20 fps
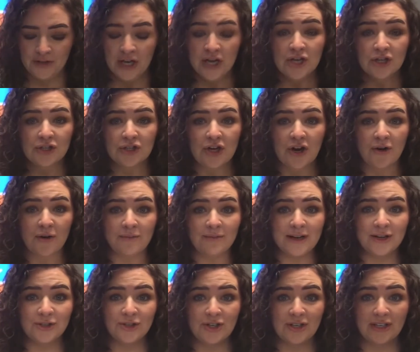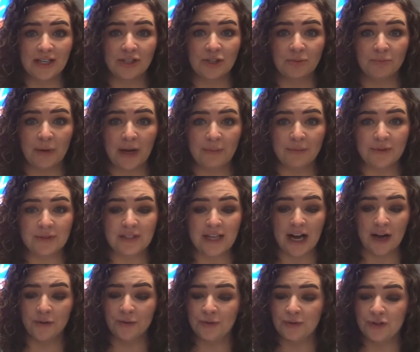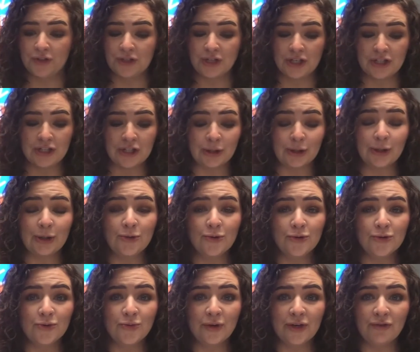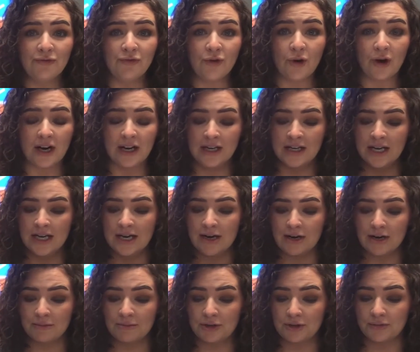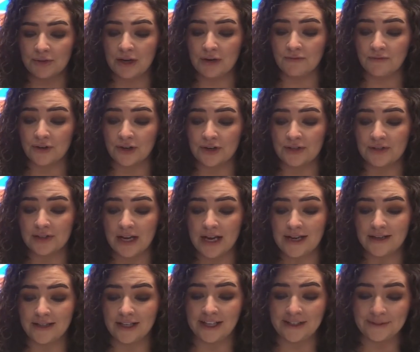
So make sure you get your Bibles out, turn to Luke 24. I'm going to read verse 18.